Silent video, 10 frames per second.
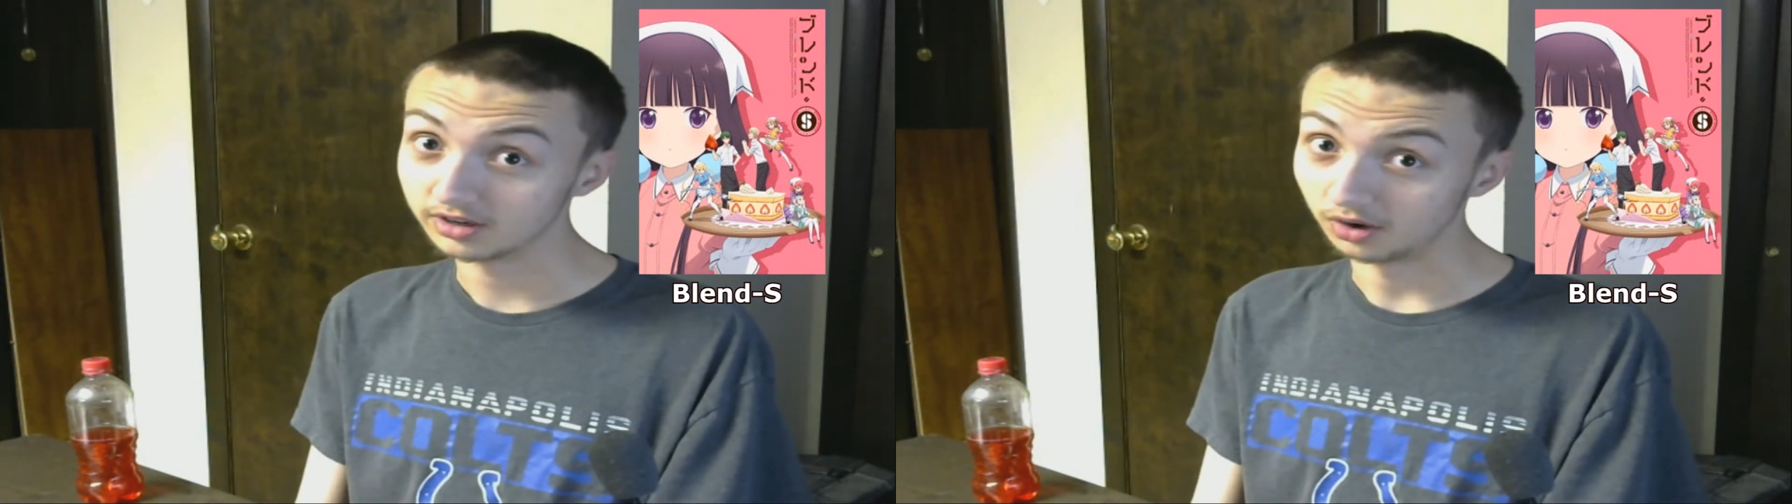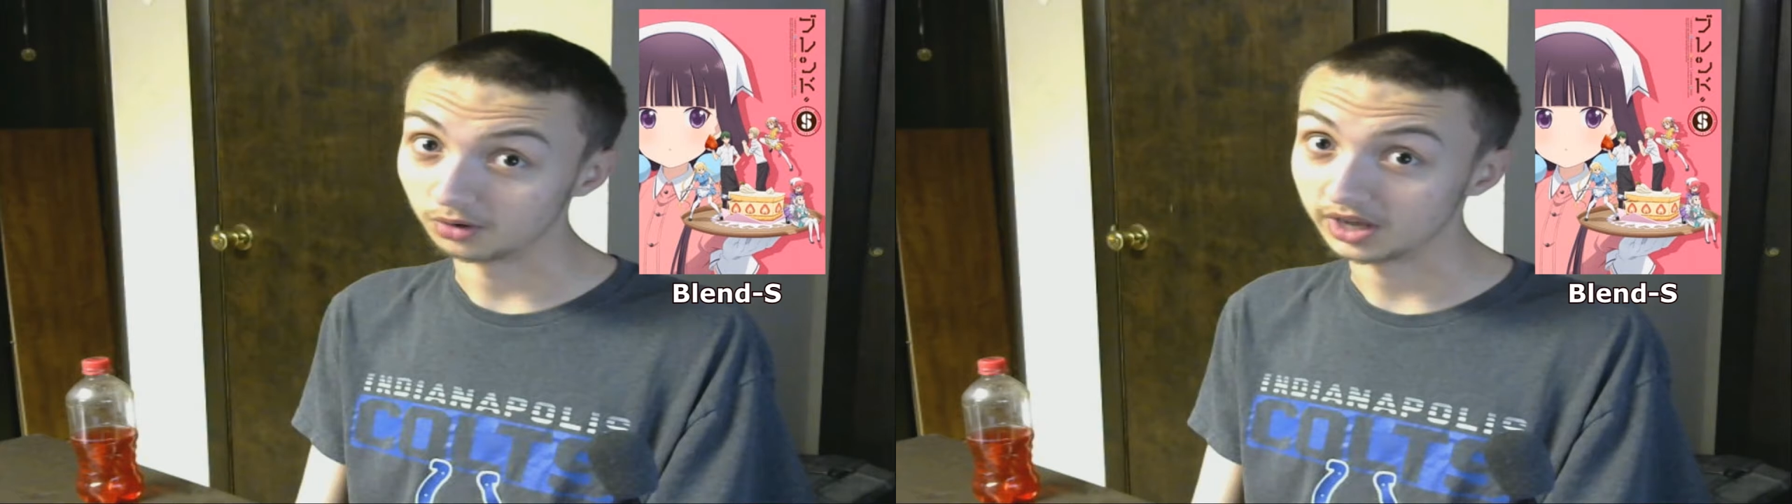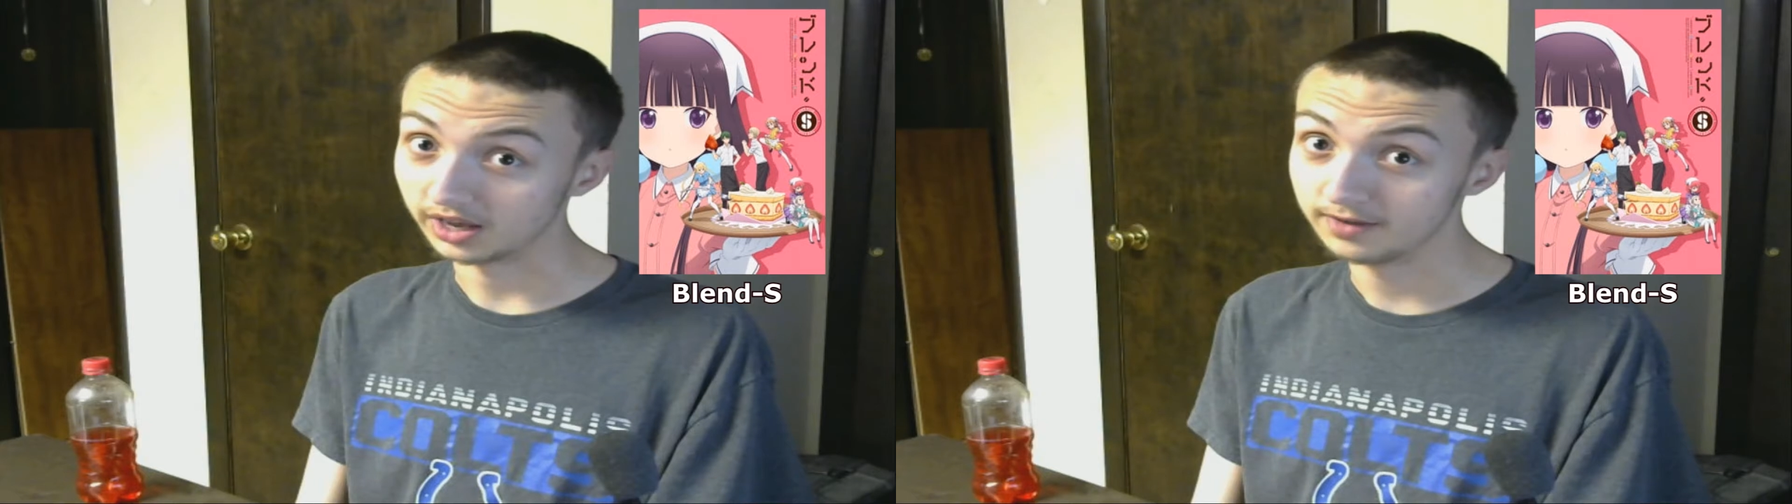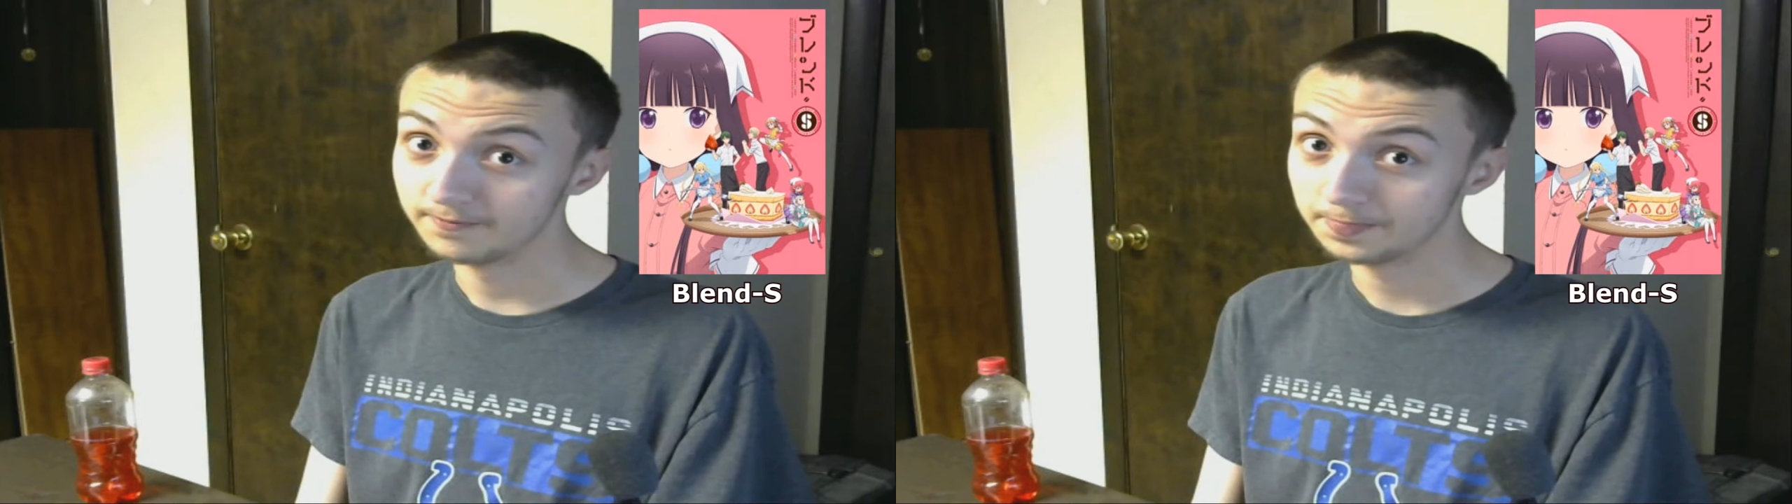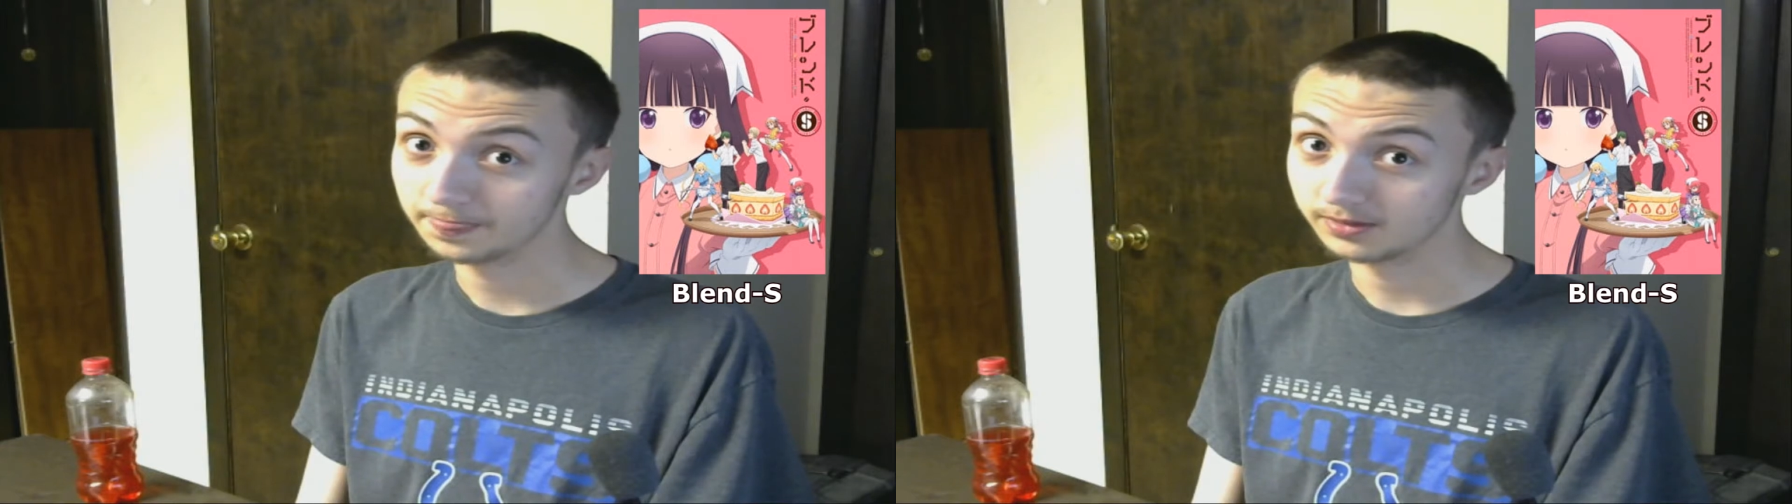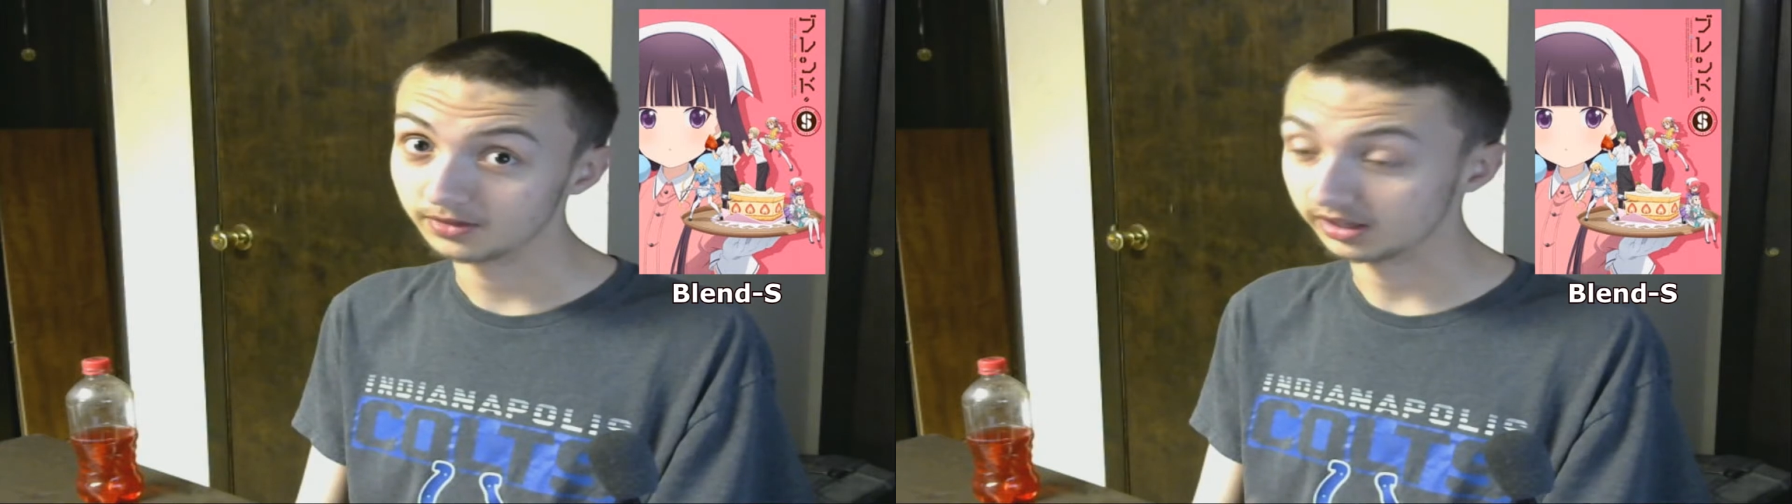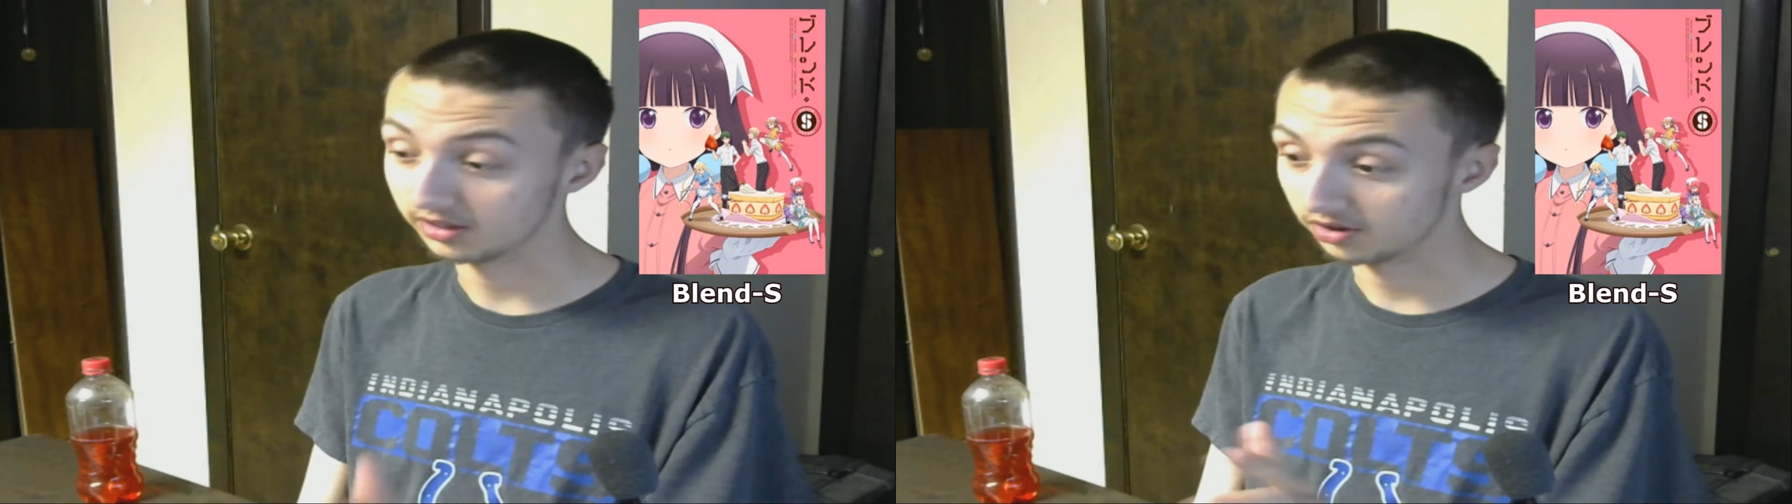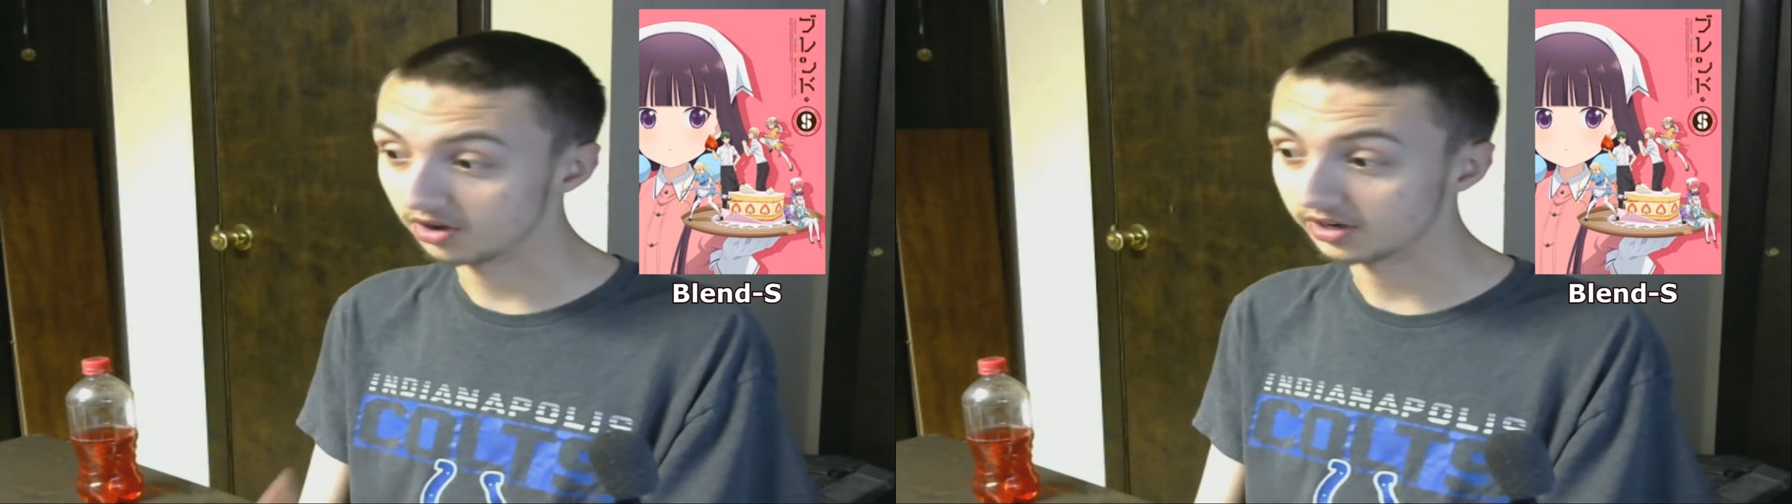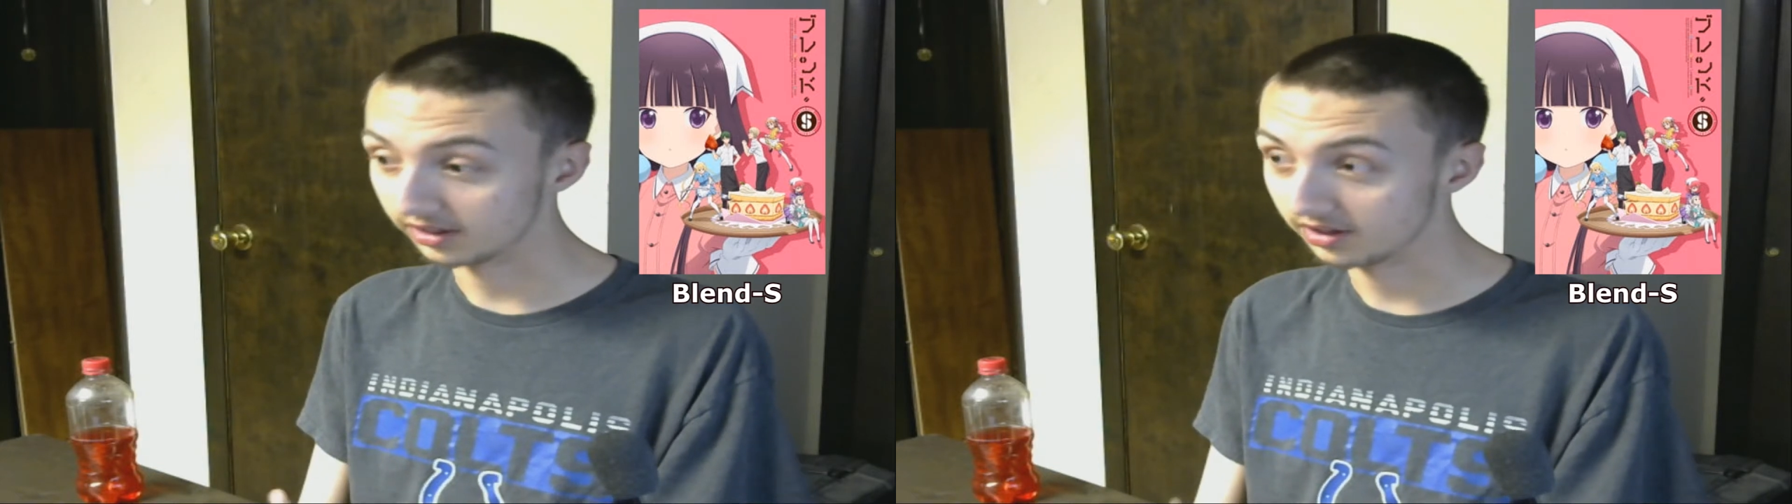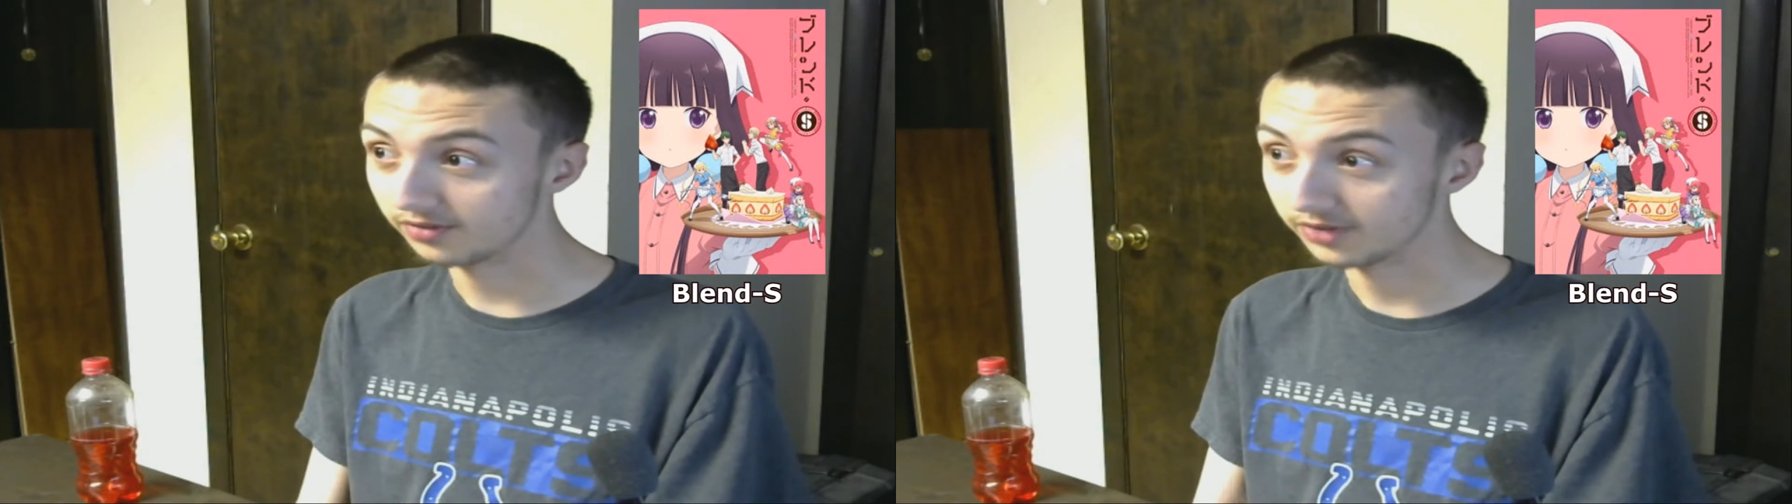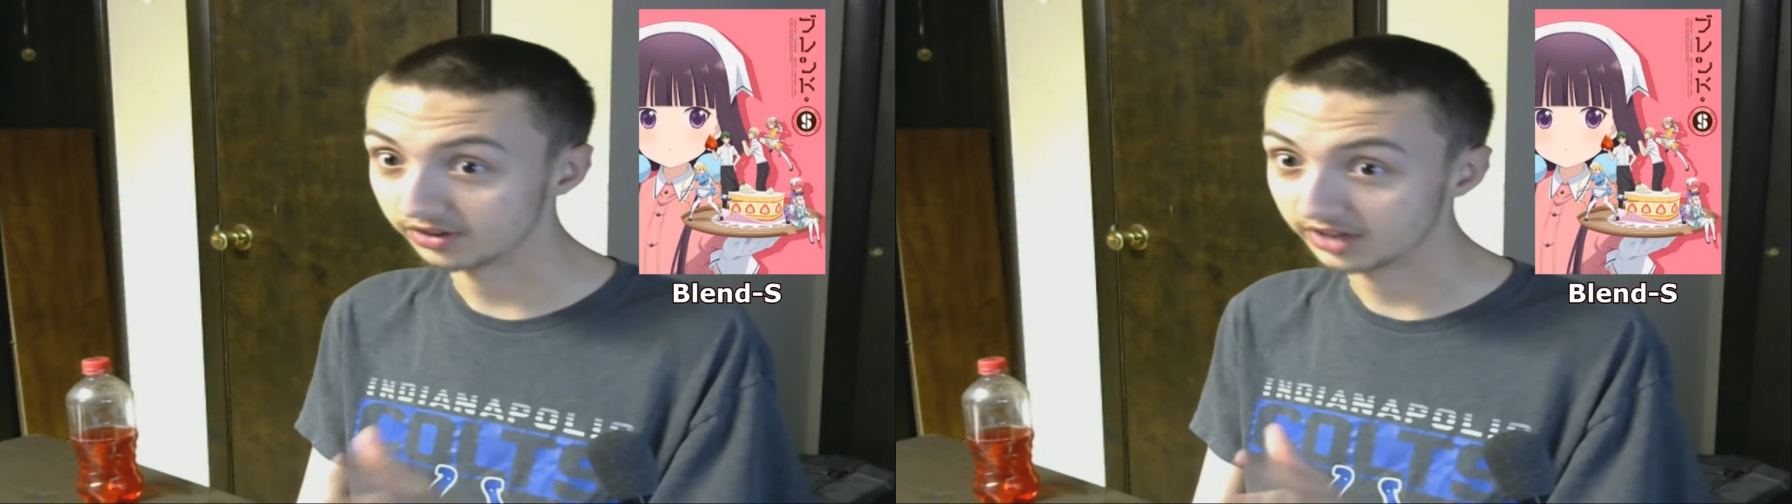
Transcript: okay, like the song itself is